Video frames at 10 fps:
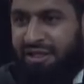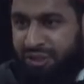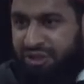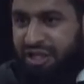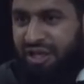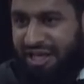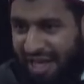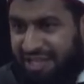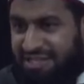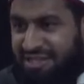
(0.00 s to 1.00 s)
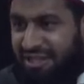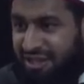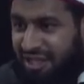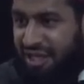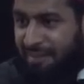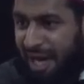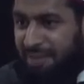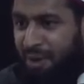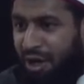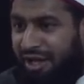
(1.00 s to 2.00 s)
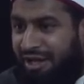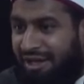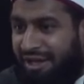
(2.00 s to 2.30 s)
You think you're a gangster? You think you're a bad boy?